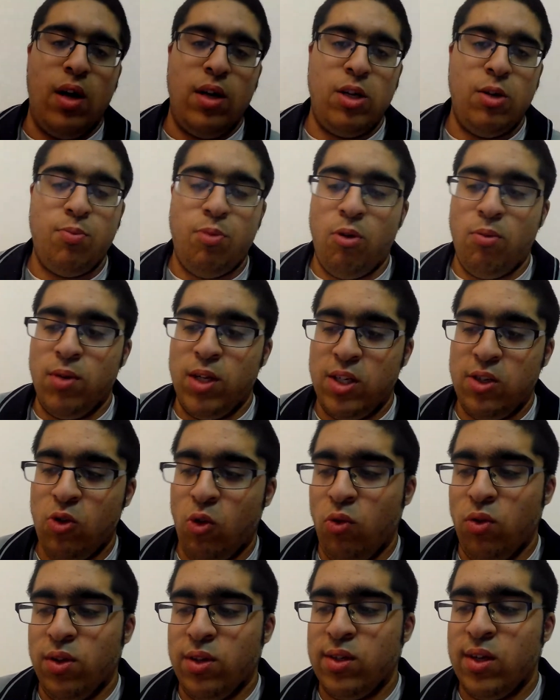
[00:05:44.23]
probably
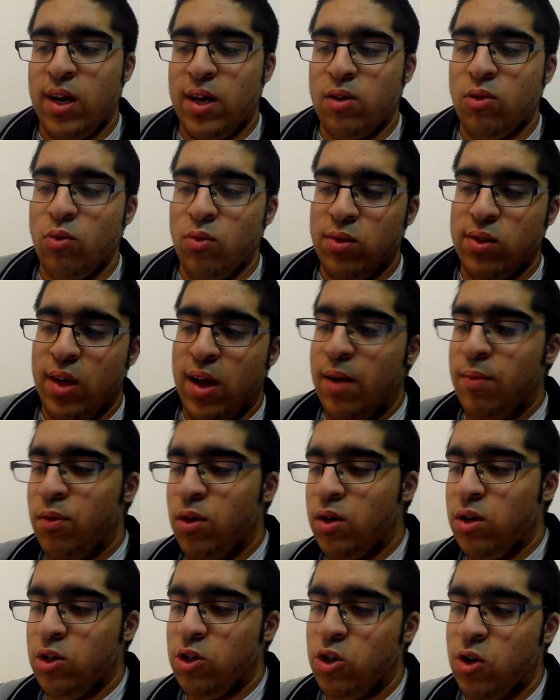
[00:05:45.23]
saw the circles there. I'm
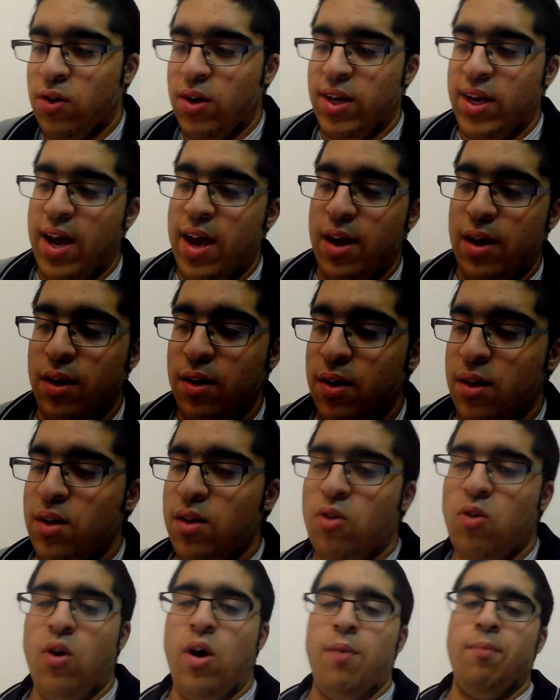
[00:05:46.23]
not going to show it again.
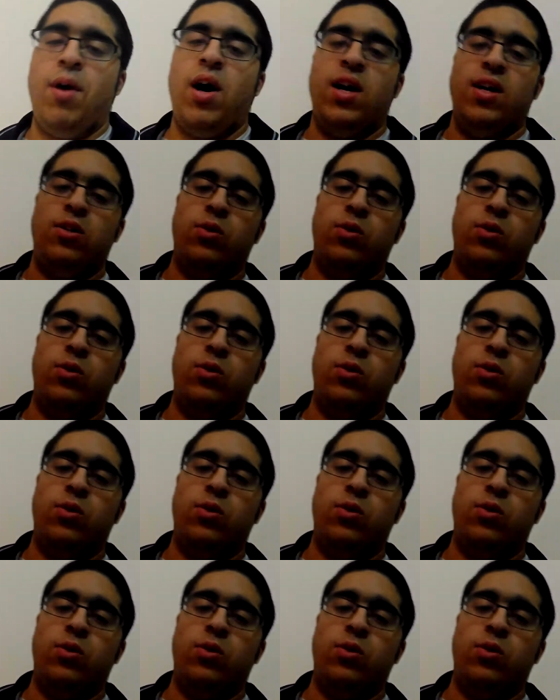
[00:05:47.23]
I might as